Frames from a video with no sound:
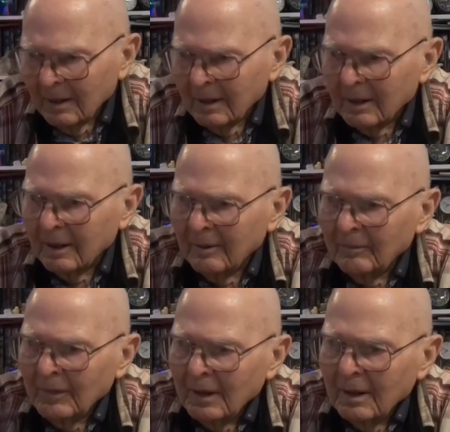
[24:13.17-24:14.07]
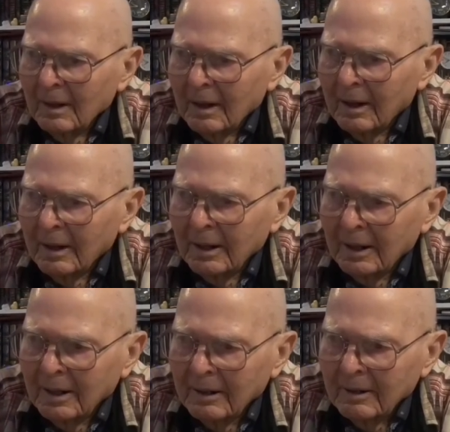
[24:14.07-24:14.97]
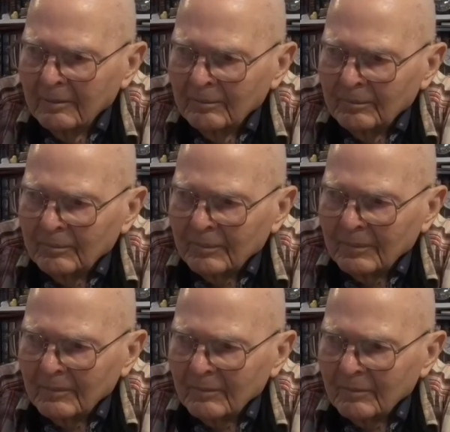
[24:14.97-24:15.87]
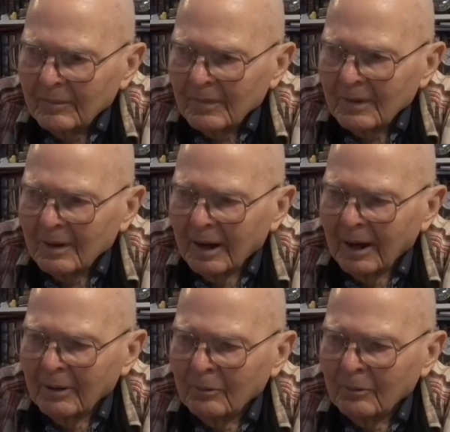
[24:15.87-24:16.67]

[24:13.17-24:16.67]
Uh, I I